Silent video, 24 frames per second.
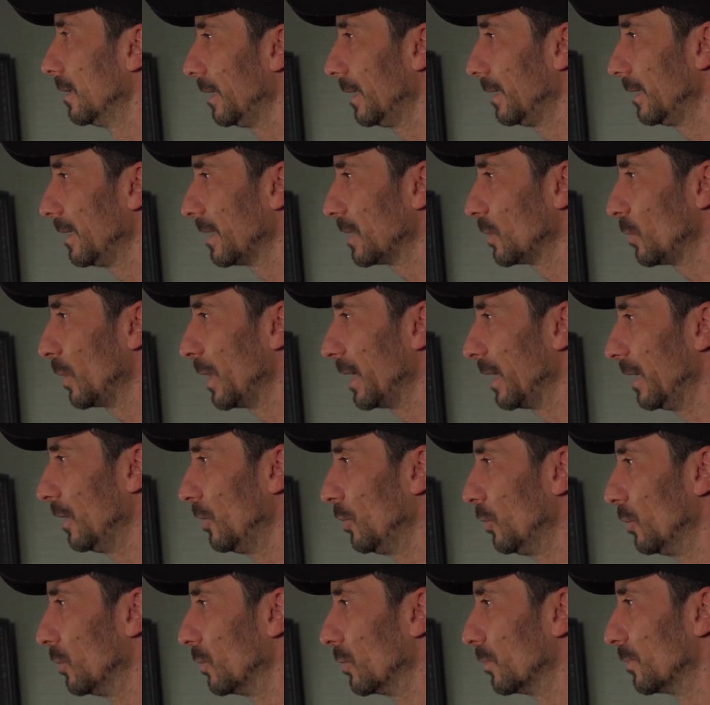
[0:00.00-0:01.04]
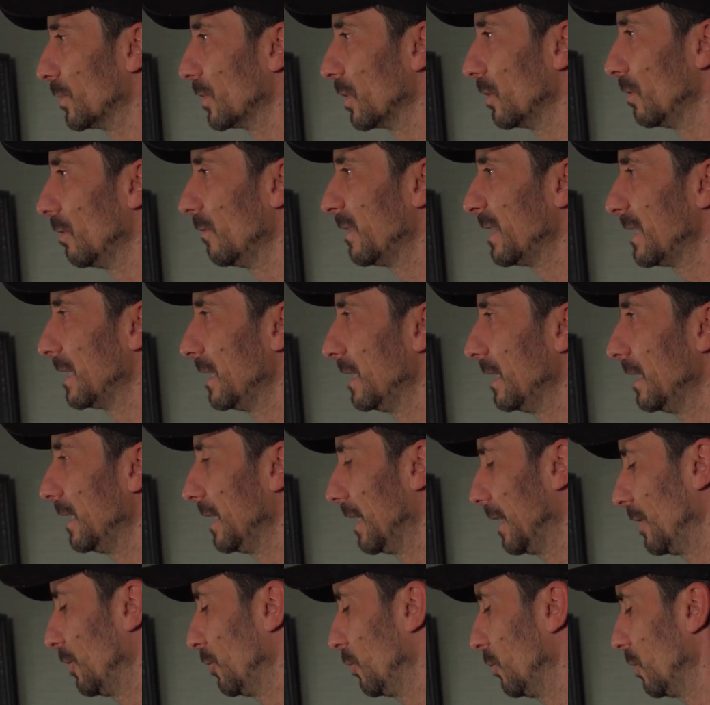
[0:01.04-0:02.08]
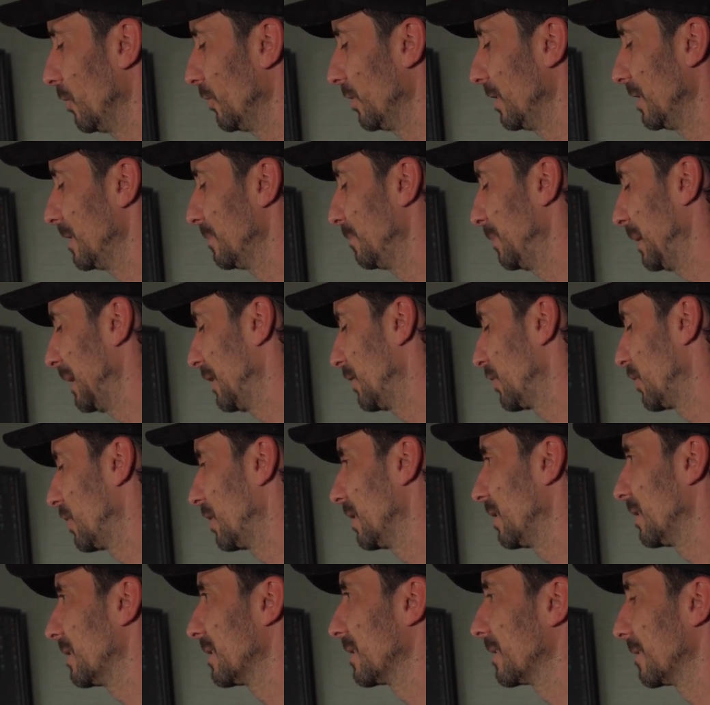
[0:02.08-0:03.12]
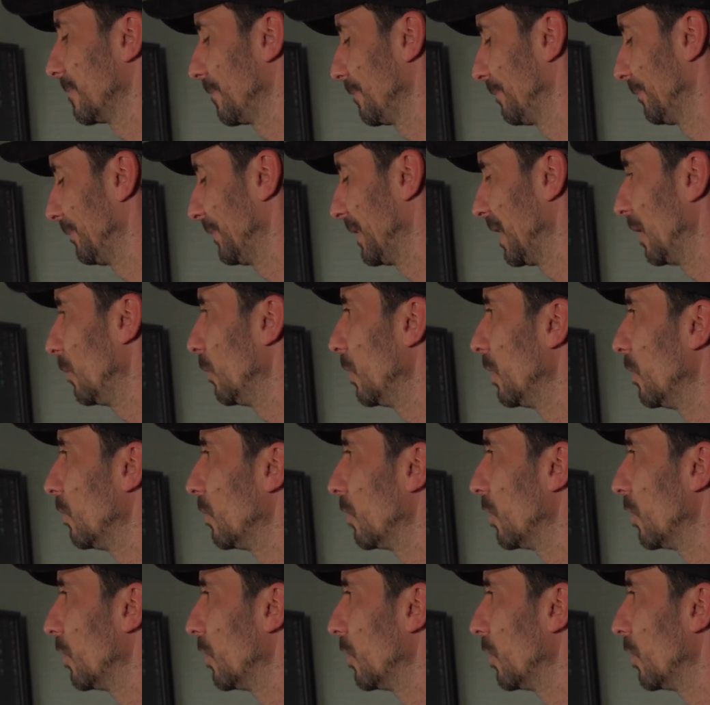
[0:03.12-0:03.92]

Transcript: And that's what I do. So obviously I don't want these pictures, they will